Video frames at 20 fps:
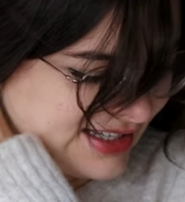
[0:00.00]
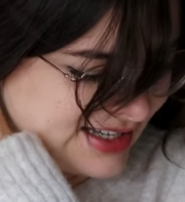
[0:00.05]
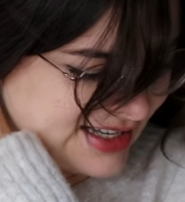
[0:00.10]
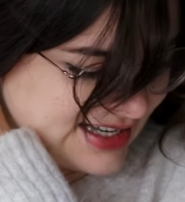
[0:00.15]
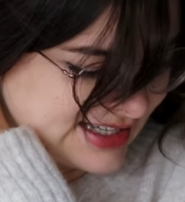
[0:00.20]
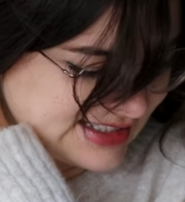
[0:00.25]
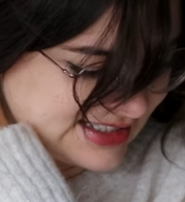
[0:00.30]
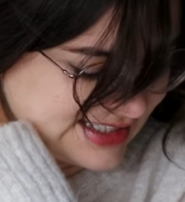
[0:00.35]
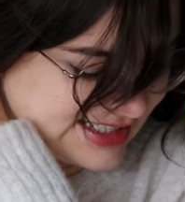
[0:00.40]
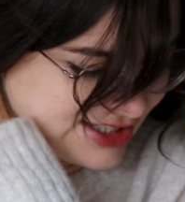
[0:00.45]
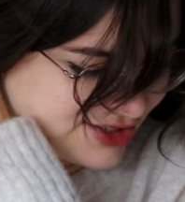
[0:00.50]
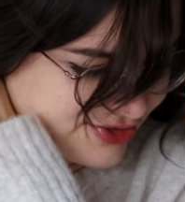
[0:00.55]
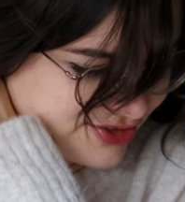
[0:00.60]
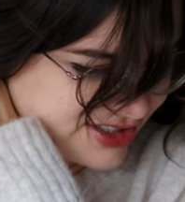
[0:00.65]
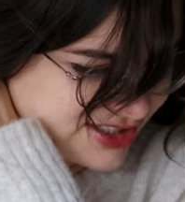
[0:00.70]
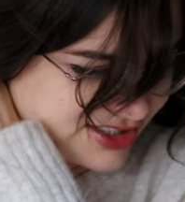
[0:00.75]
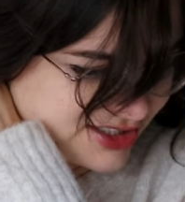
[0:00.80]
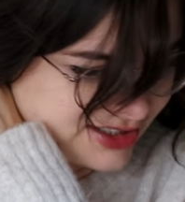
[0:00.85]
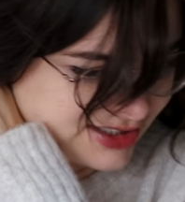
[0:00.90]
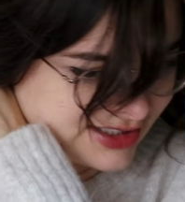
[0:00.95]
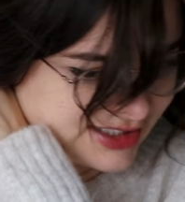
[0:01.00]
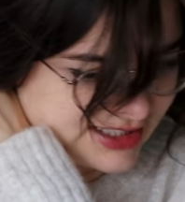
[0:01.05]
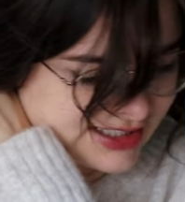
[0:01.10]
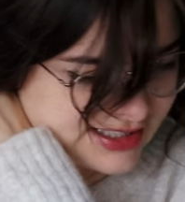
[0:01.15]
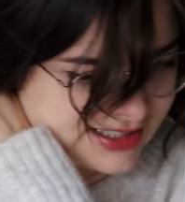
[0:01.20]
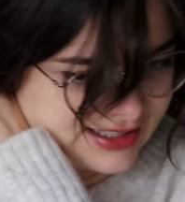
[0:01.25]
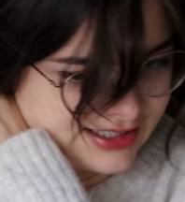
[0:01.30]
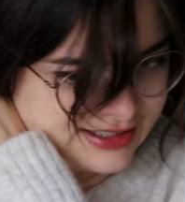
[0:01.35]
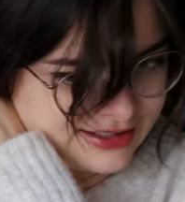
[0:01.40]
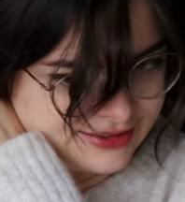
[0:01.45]
and see the
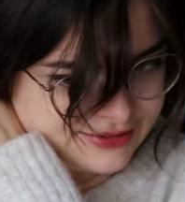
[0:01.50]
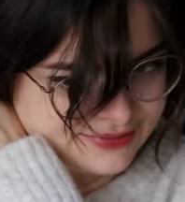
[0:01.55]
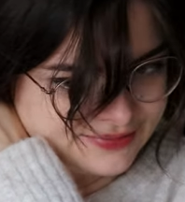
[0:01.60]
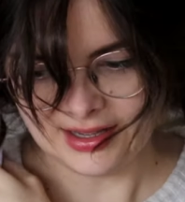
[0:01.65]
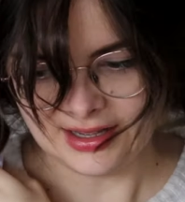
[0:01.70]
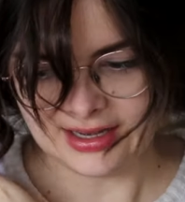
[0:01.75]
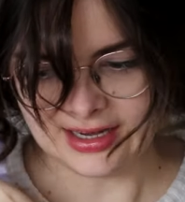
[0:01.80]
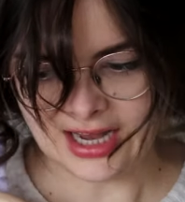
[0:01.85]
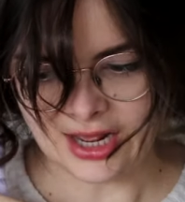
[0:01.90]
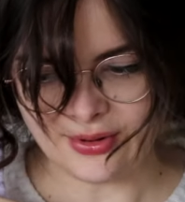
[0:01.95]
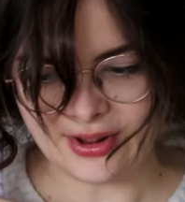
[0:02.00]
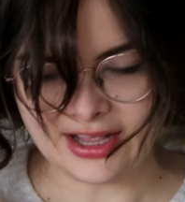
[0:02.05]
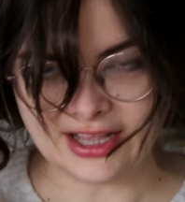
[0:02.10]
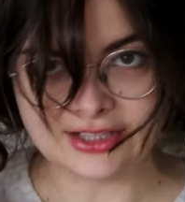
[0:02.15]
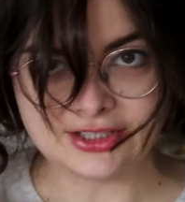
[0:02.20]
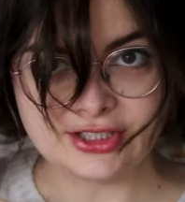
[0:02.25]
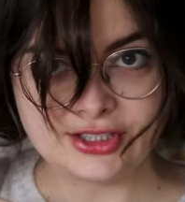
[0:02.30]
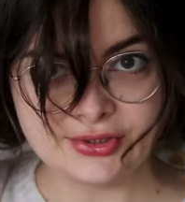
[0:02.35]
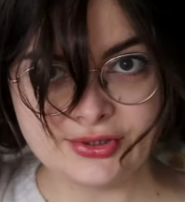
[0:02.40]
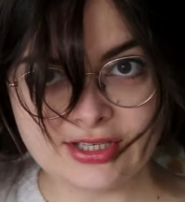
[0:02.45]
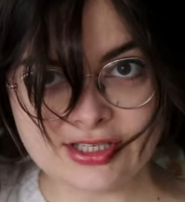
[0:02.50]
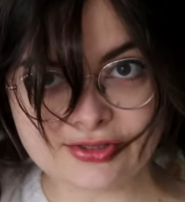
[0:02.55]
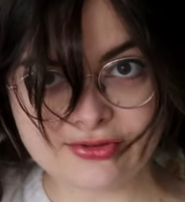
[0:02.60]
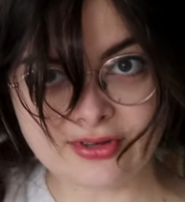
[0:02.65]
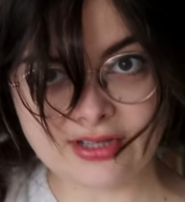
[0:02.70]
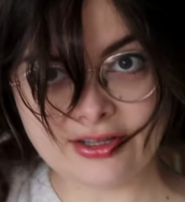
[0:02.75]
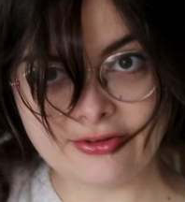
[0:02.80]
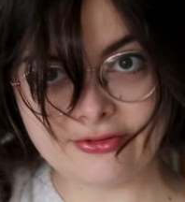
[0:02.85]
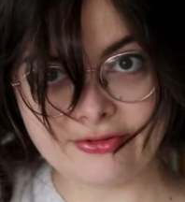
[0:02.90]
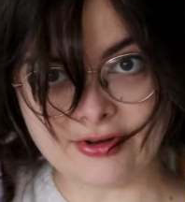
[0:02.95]
result. And now I can do this
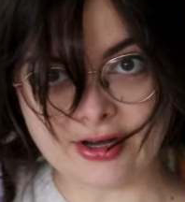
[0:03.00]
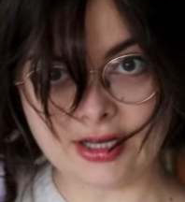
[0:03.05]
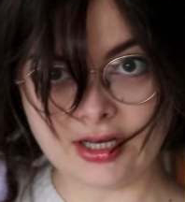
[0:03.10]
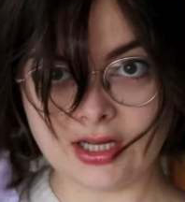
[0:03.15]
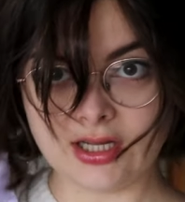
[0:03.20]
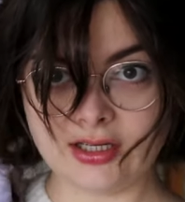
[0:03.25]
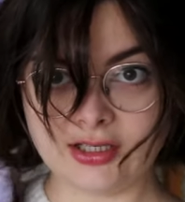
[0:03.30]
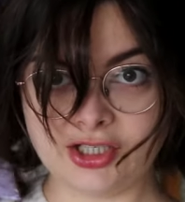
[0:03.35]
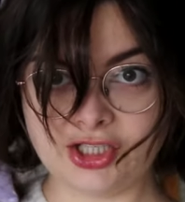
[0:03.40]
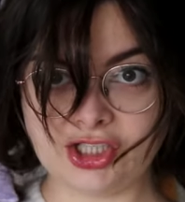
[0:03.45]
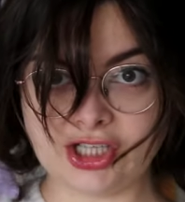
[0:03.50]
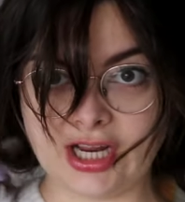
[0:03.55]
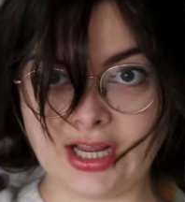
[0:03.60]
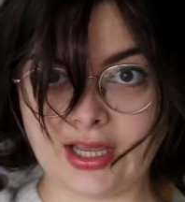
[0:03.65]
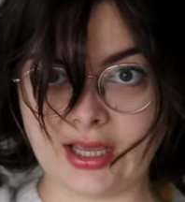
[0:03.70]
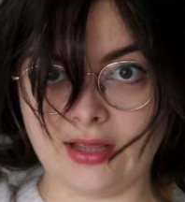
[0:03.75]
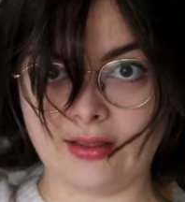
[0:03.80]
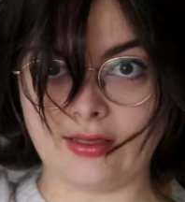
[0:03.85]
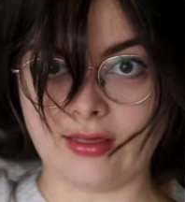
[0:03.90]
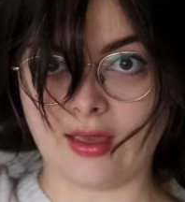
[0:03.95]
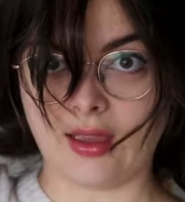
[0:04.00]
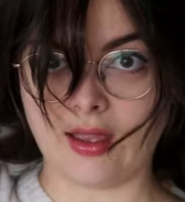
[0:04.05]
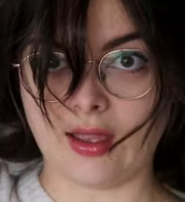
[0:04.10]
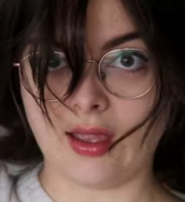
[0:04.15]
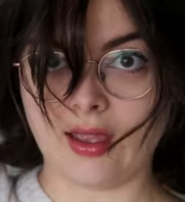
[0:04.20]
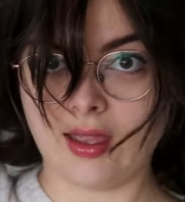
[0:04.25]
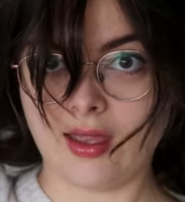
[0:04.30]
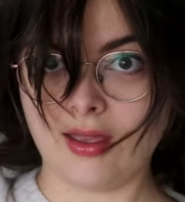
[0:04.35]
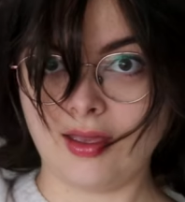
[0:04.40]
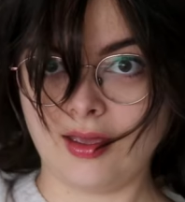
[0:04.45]
really fun shaking thing.